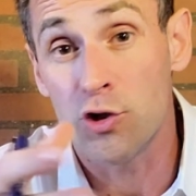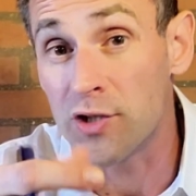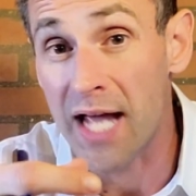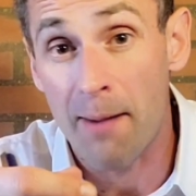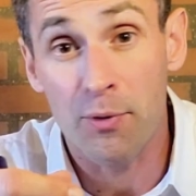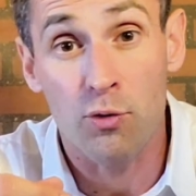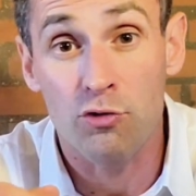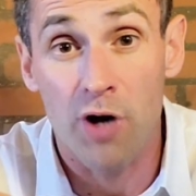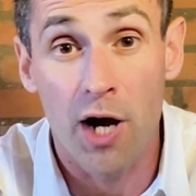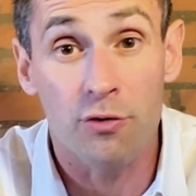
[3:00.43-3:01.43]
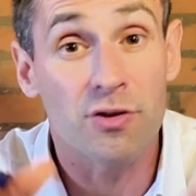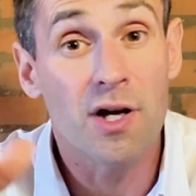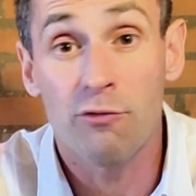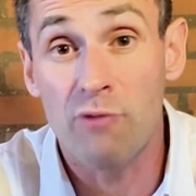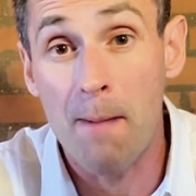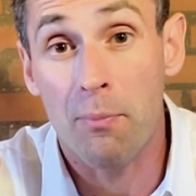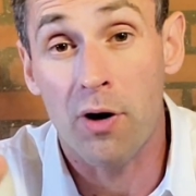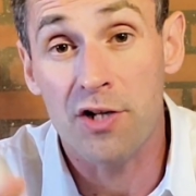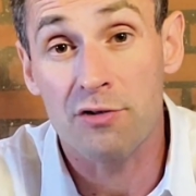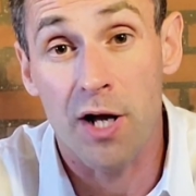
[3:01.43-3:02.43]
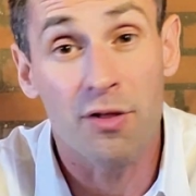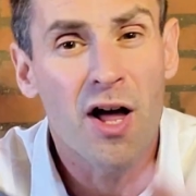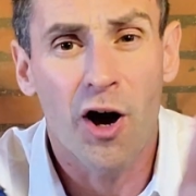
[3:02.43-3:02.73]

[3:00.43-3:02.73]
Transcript: good capital growth, rent price growth,